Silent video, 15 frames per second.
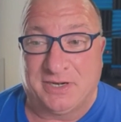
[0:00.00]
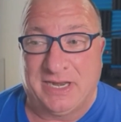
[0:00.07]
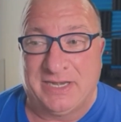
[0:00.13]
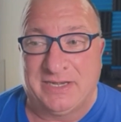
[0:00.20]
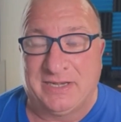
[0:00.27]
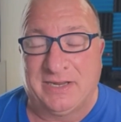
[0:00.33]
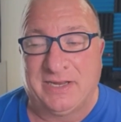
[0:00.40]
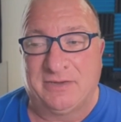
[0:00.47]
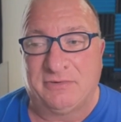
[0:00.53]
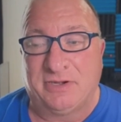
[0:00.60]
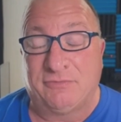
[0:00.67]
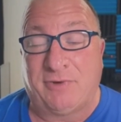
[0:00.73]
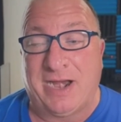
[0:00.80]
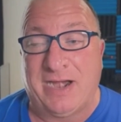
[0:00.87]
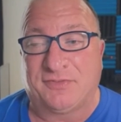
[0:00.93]
and, and,
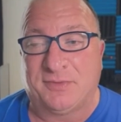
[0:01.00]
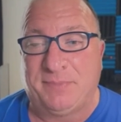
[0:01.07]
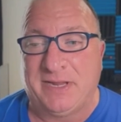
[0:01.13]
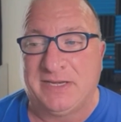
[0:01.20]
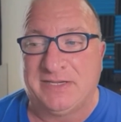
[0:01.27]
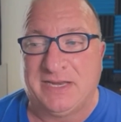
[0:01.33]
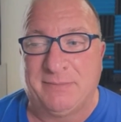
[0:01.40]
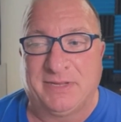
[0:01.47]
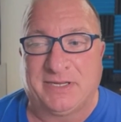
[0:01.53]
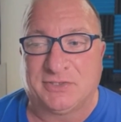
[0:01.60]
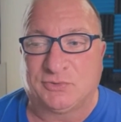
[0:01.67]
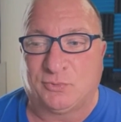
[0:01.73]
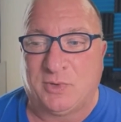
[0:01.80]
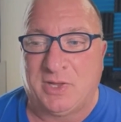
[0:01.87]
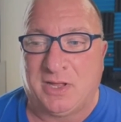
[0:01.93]
and right after the pandemic
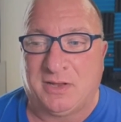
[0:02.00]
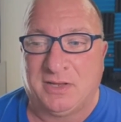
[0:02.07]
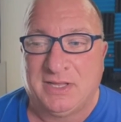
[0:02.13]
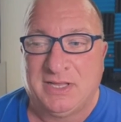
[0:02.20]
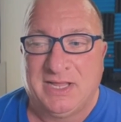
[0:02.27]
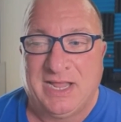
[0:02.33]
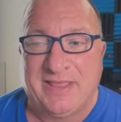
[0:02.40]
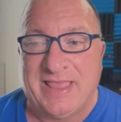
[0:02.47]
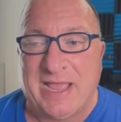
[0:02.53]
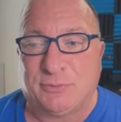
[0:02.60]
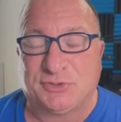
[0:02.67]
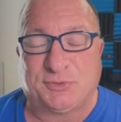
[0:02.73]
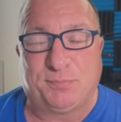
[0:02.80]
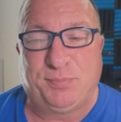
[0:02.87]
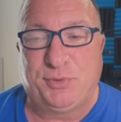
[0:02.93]
as well. And that
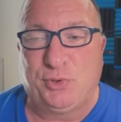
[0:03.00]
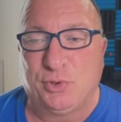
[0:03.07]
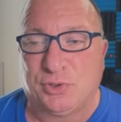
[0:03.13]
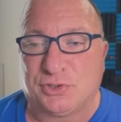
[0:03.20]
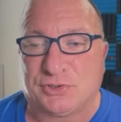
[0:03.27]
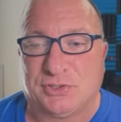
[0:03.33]
was pure